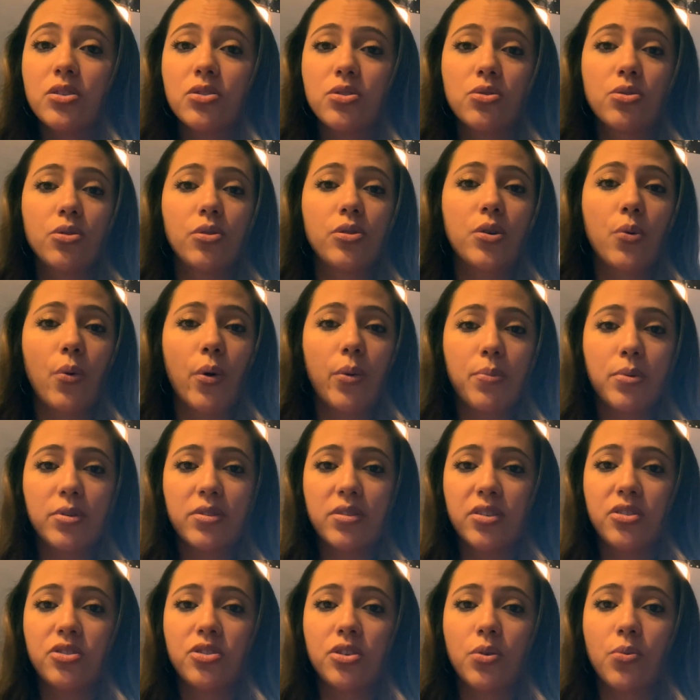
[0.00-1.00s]
She's only one
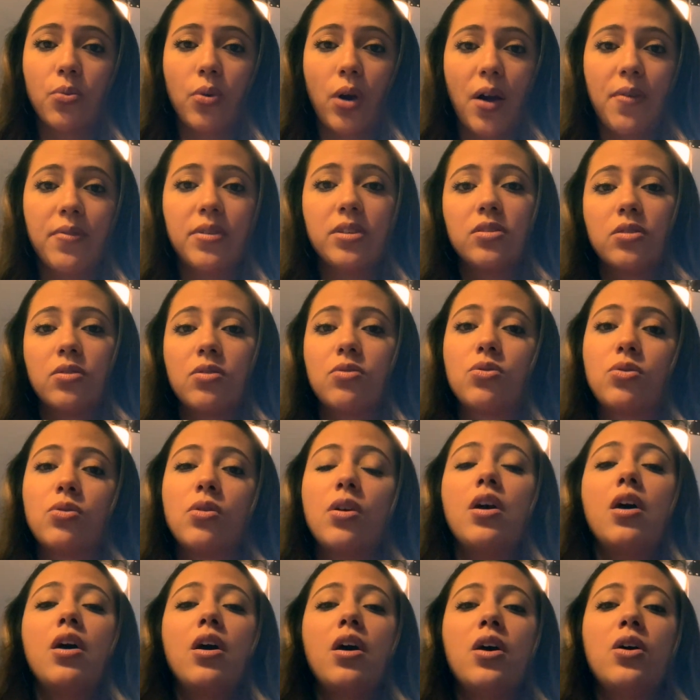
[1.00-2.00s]
position. We're having to
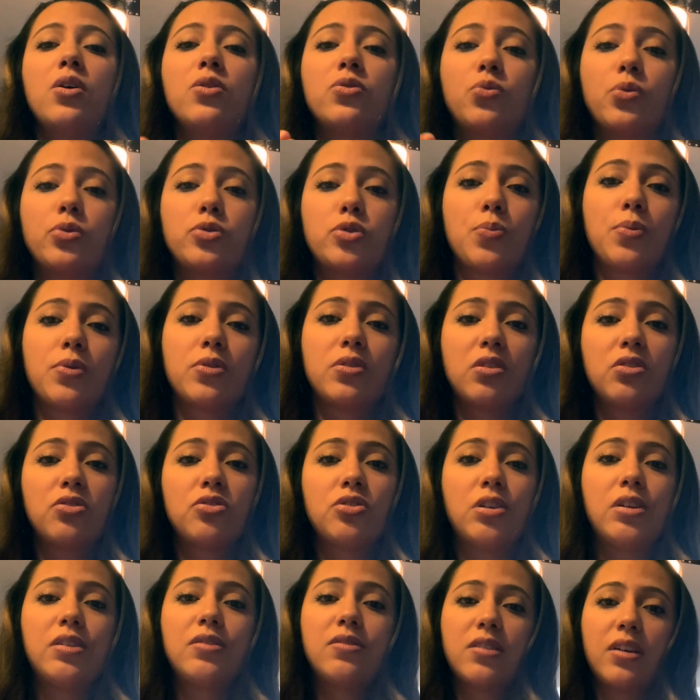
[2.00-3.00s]
switch
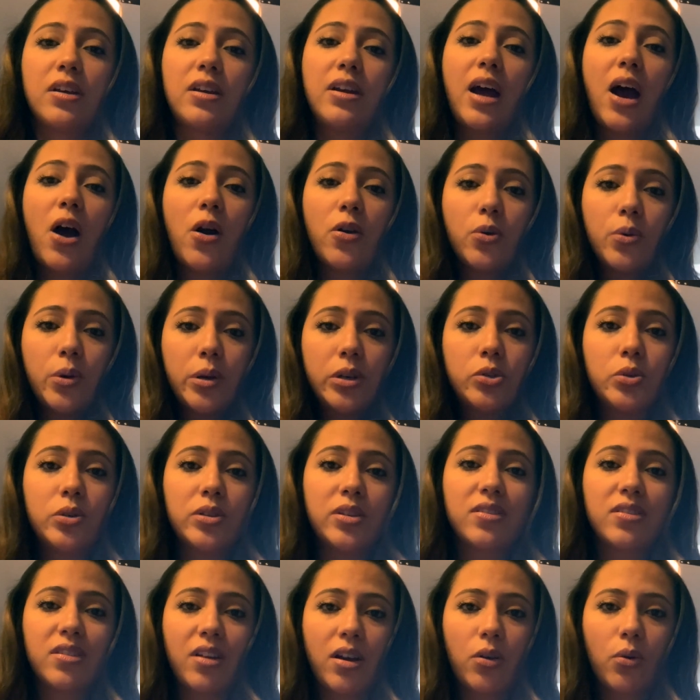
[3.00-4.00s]
positions. And how do we treat
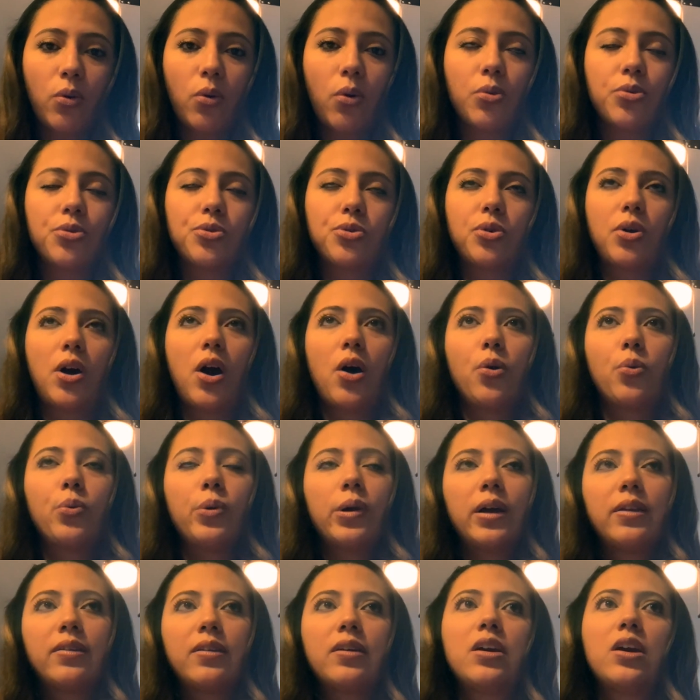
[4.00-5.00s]
the sacral ulcer? How do we
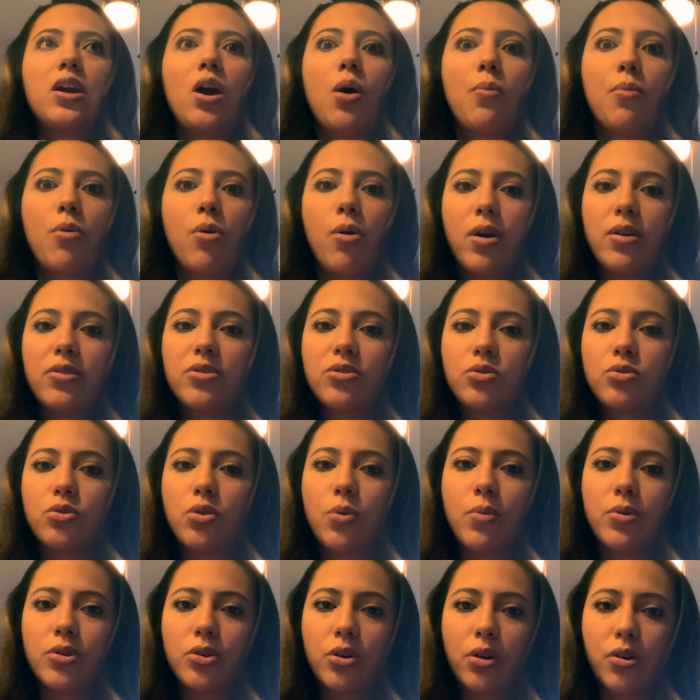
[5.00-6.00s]
get the Guillain-Barre
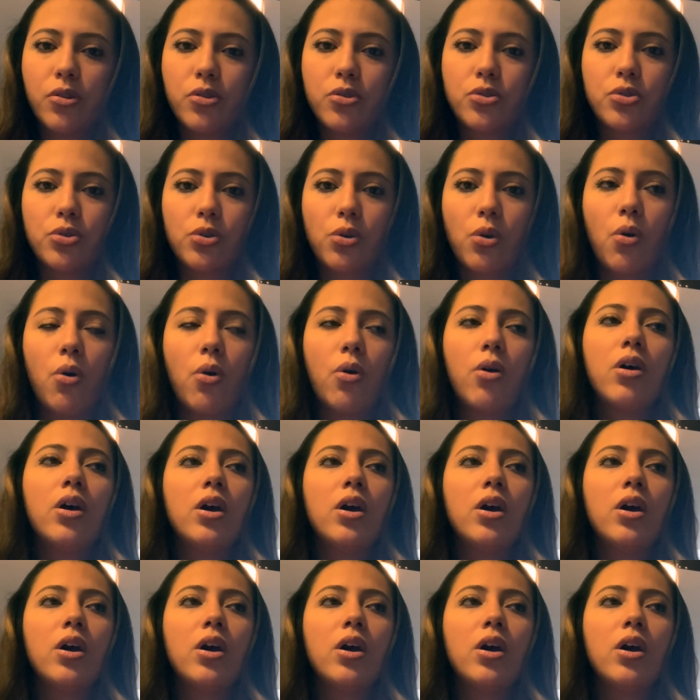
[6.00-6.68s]
syndrome under control?